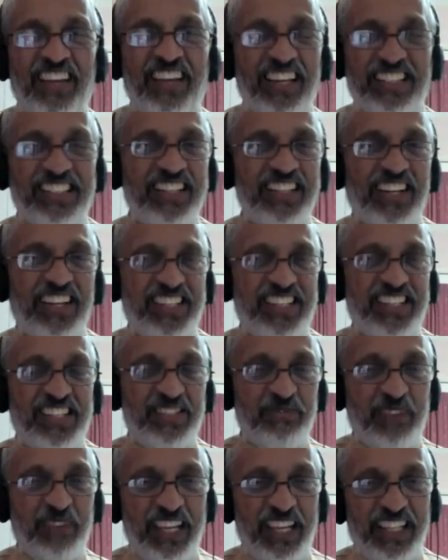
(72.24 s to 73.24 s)
it's not
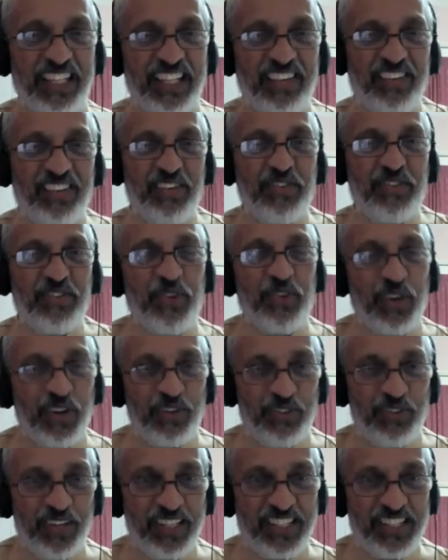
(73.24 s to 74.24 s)
just me. There were four
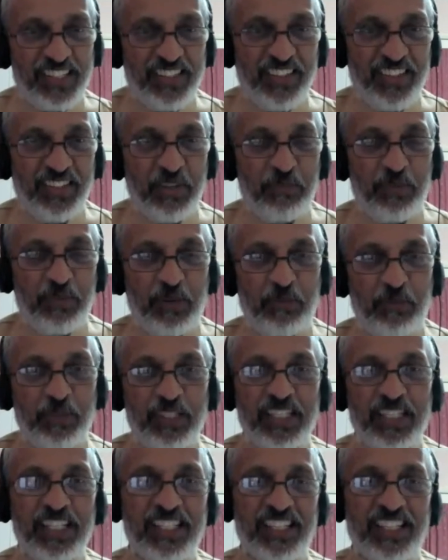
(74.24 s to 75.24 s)
of us on the
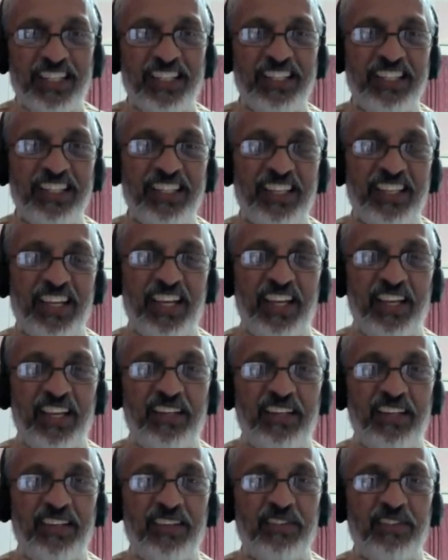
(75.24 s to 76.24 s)
proposition
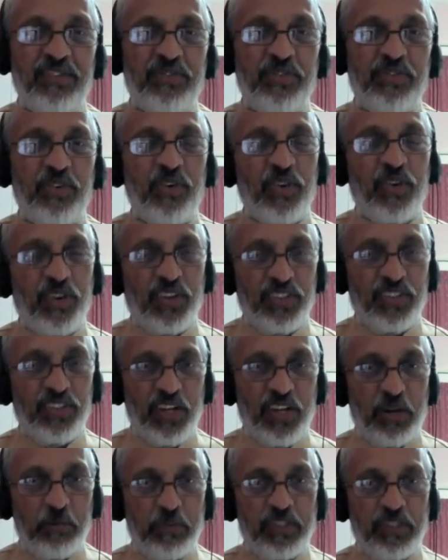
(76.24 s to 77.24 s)
and four on the
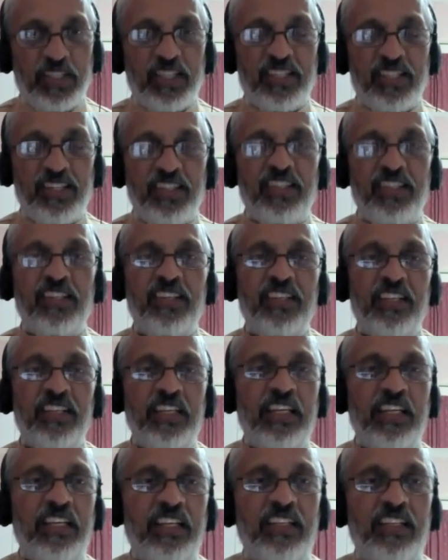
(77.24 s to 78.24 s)
opposition.
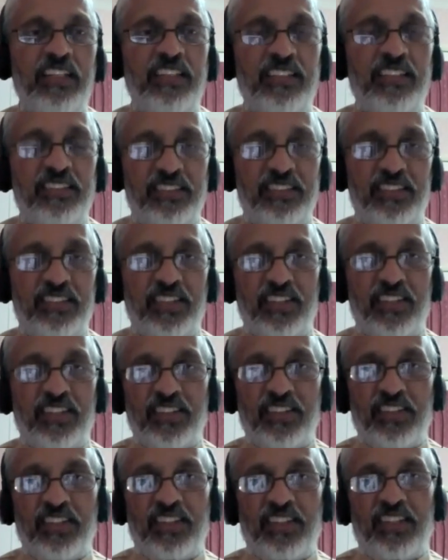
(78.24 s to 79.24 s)

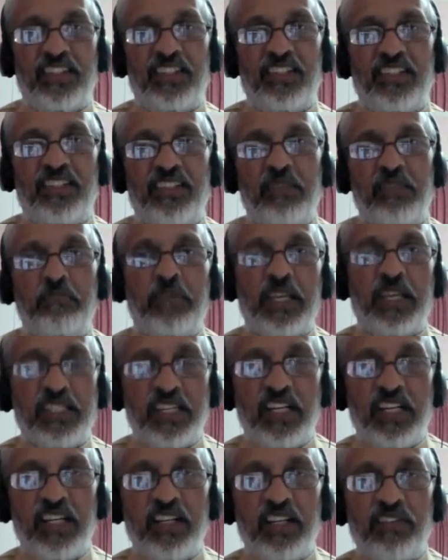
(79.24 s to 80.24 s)
So the
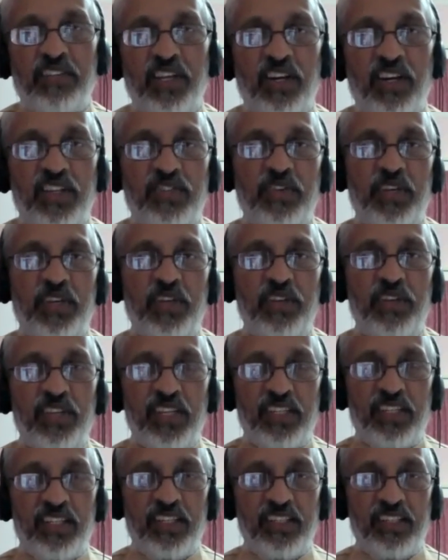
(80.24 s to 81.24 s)
president of the Oxford
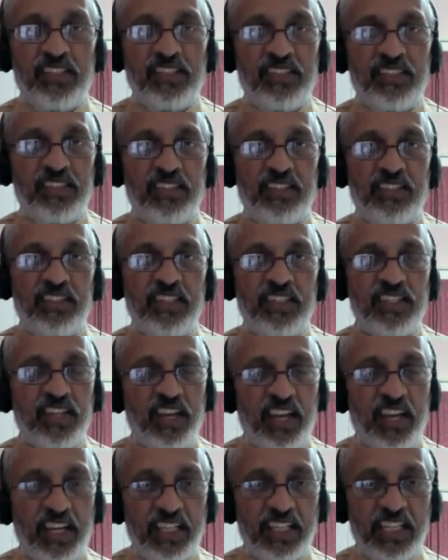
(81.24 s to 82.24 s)
Union is Disha
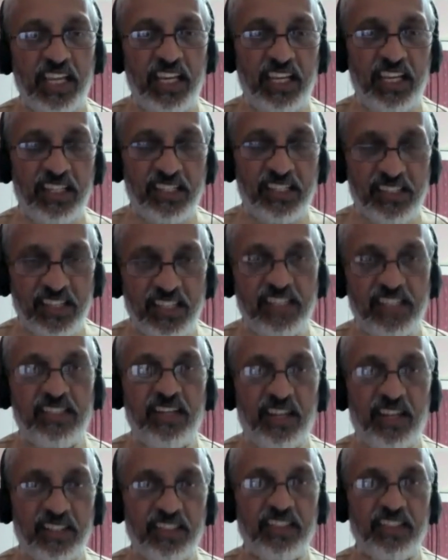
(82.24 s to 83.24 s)
Hegde, and she
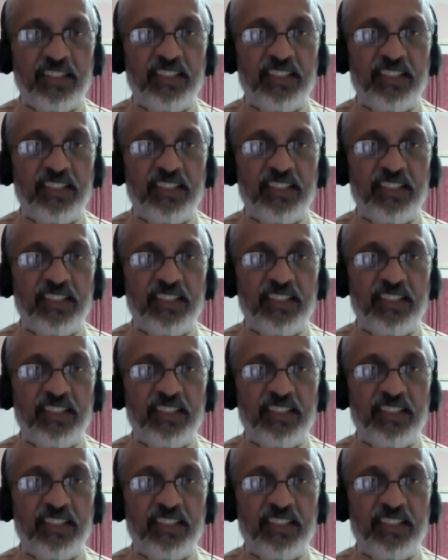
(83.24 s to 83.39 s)
started